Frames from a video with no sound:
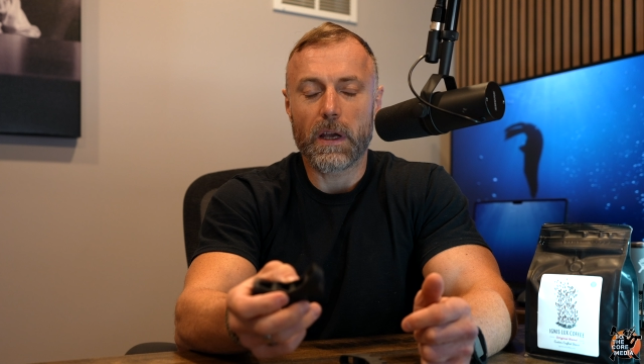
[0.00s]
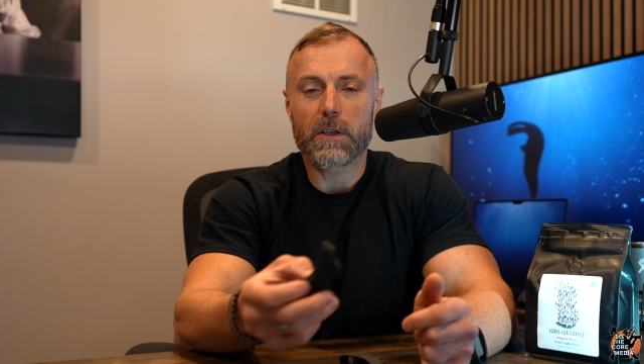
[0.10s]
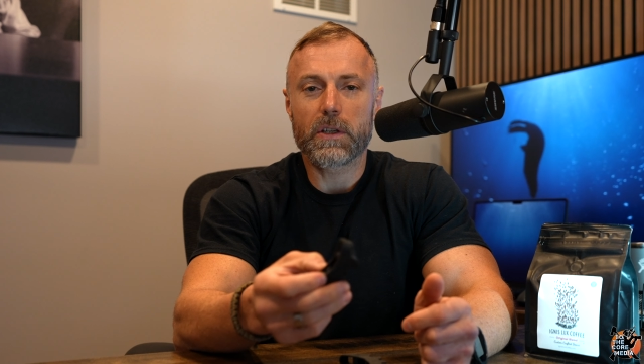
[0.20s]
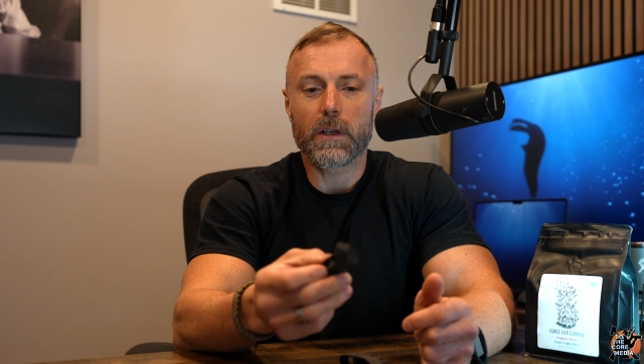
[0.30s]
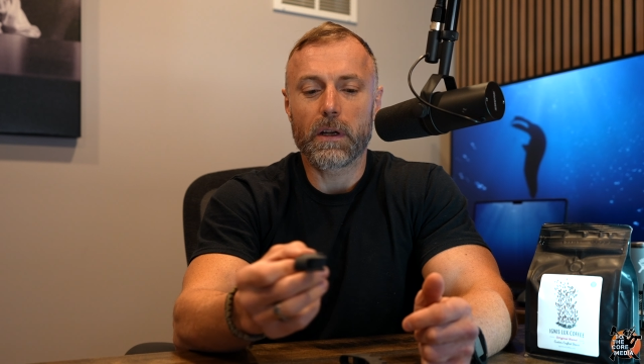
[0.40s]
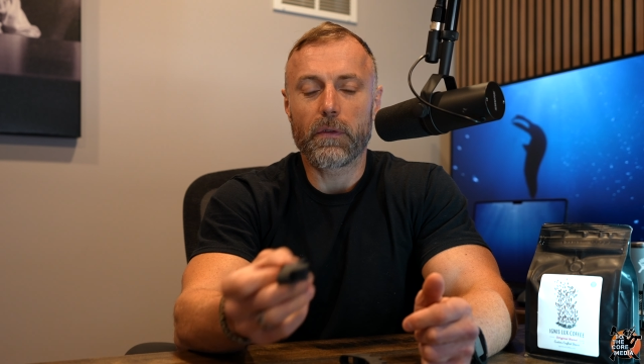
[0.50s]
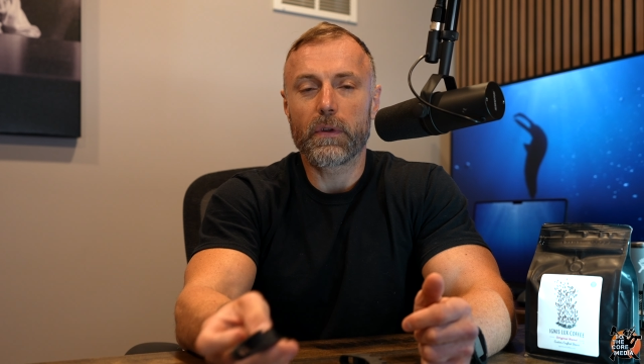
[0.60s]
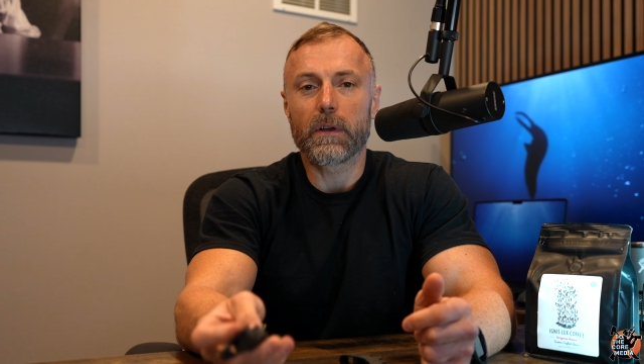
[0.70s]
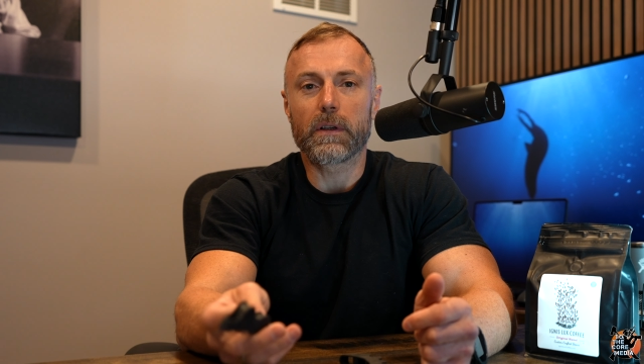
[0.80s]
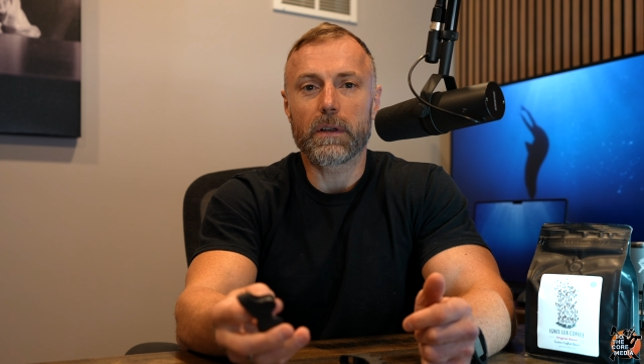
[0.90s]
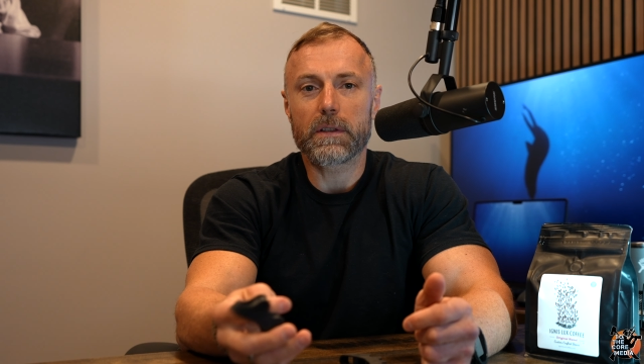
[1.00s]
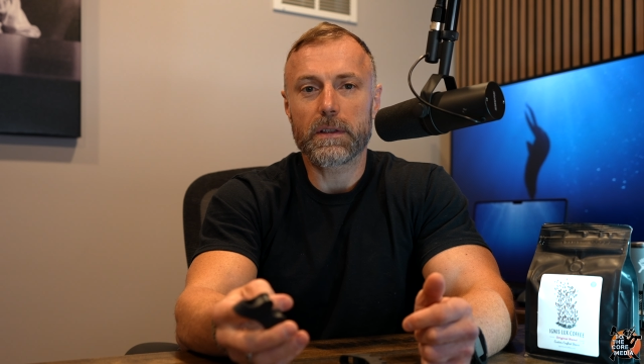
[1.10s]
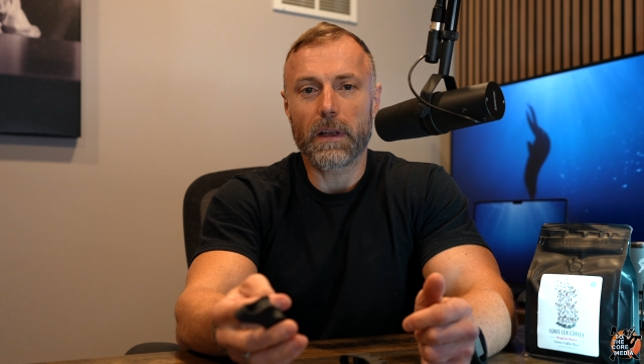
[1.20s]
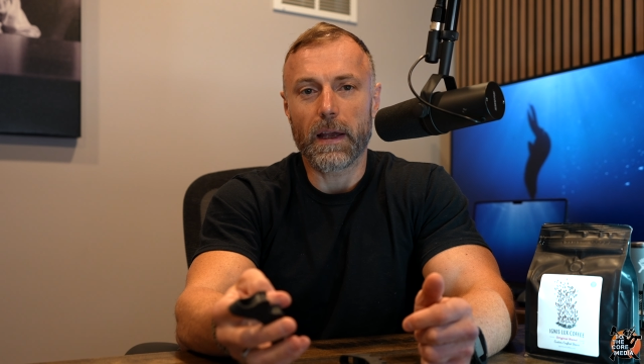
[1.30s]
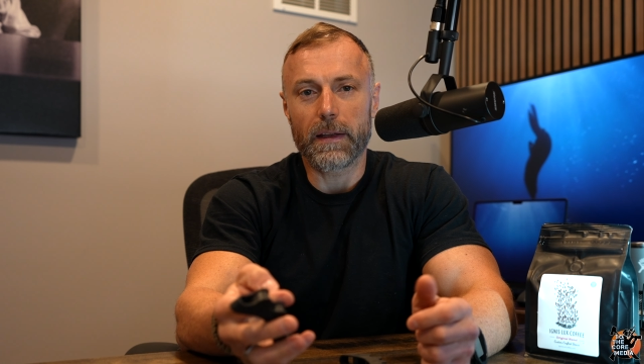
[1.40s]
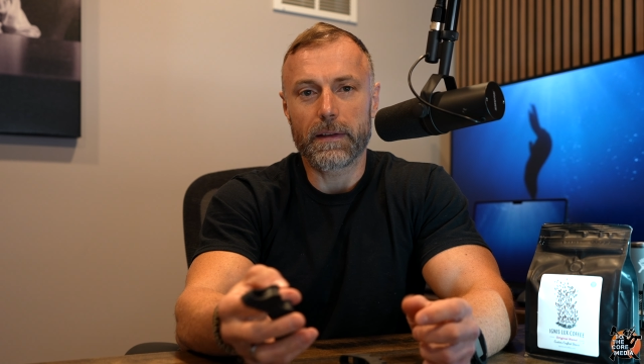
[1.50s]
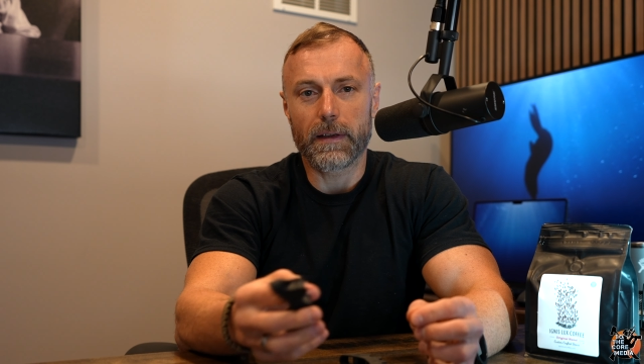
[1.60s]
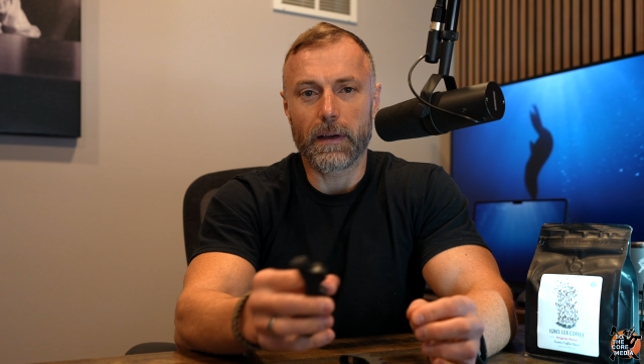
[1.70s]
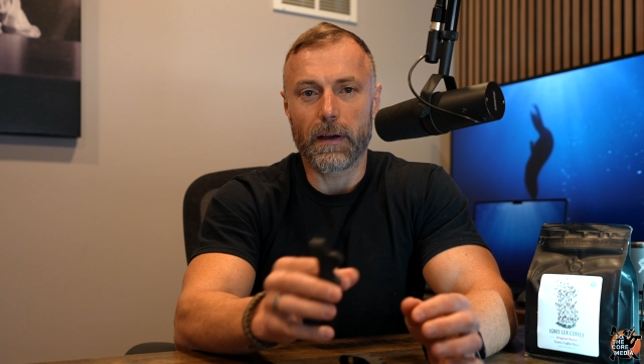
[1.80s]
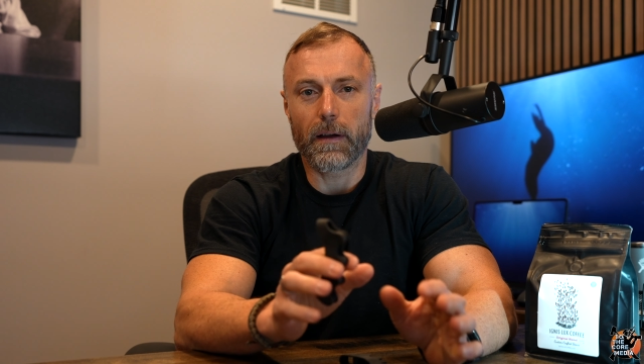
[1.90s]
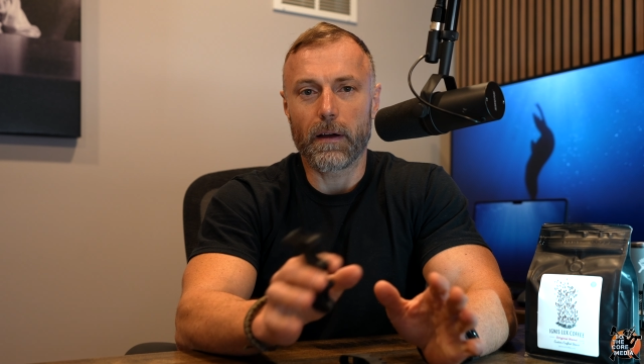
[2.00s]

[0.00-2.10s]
You're actually gonna feel slight uh,